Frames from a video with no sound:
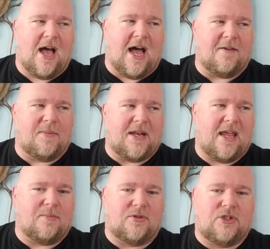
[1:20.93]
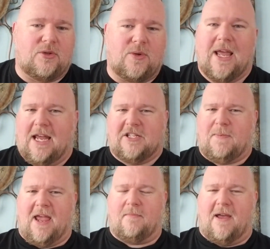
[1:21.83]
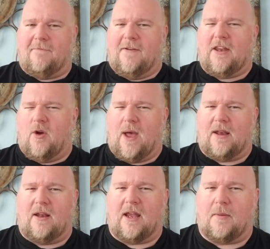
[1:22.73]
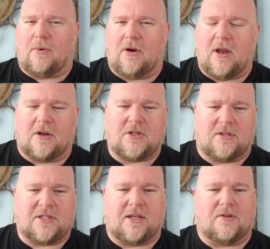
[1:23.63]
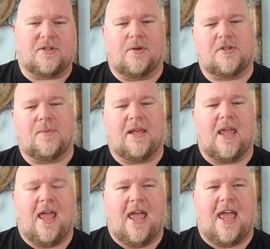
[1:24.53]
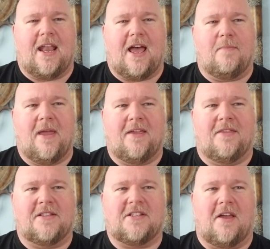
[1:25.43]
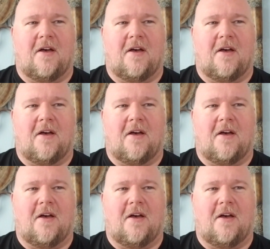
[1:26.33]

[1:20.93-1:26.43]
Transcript: I've been able to expand my video editing and production skills, so to speak. And I made this